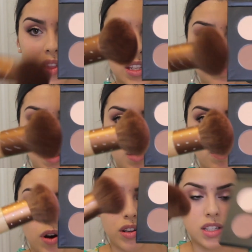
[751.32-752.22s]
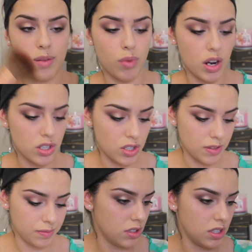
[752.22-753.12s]
this big bronzing brush.
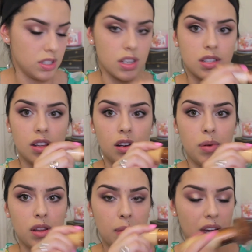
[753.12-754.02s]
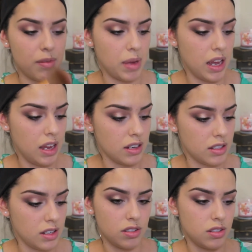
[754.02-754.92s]
Just dust a little bit on the back of my hand,
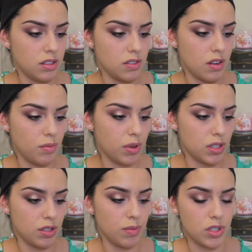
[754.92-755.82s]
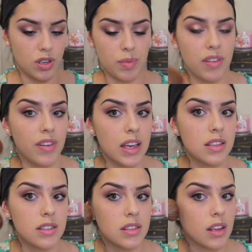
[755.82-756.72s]
just so I don't put too much on my face.